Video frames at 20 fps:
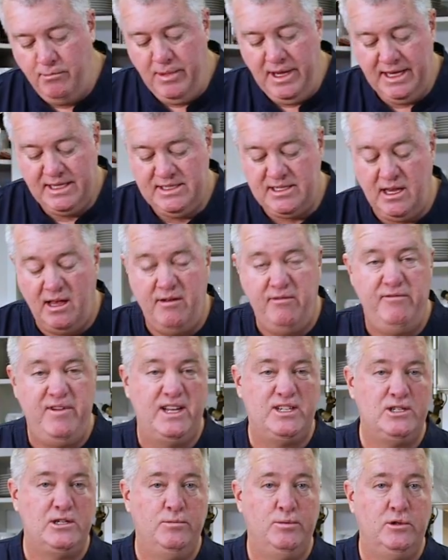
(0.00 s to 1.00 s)
mix of
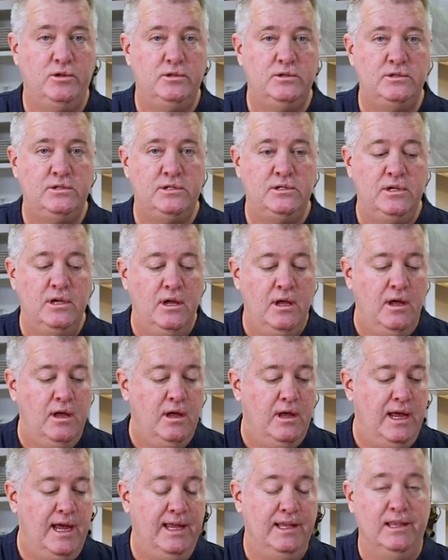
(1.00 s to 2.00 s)
vegetables
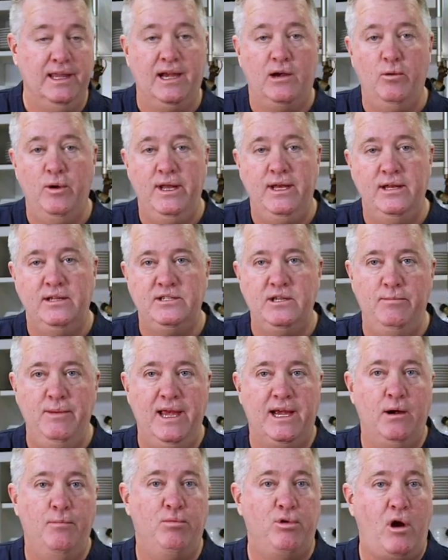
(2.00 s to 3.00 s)
and liquid to
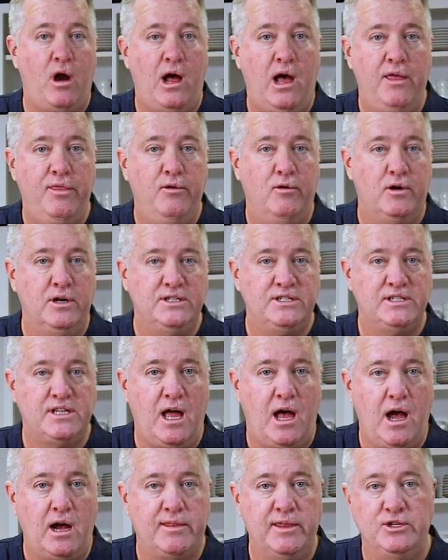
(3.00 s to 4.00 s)
make a broth or a
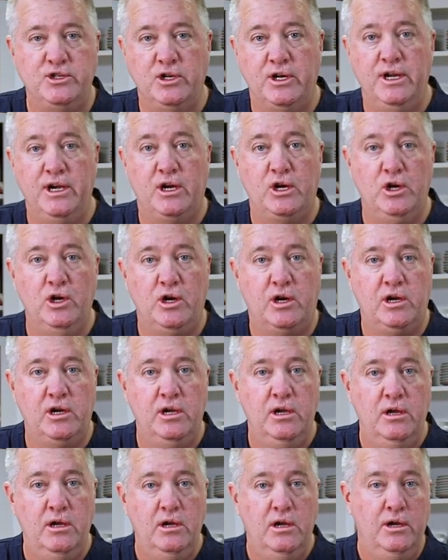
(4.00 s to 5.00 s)
stock that you're going to cook
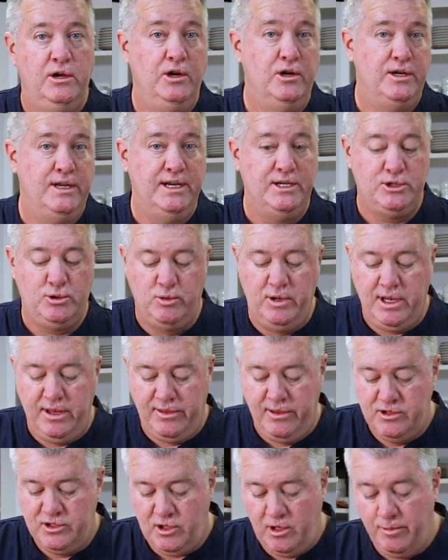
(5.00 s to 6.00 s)
your dish
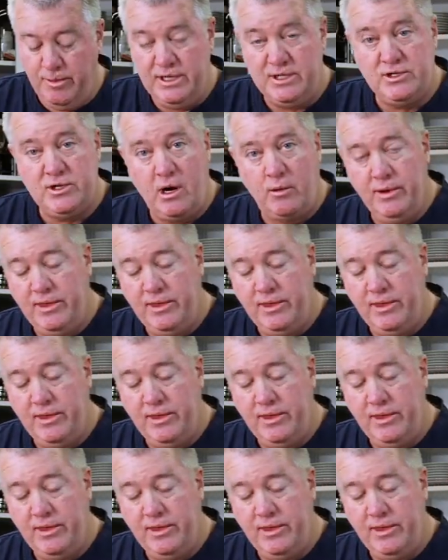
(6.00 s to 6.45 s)
with. So I'm going to start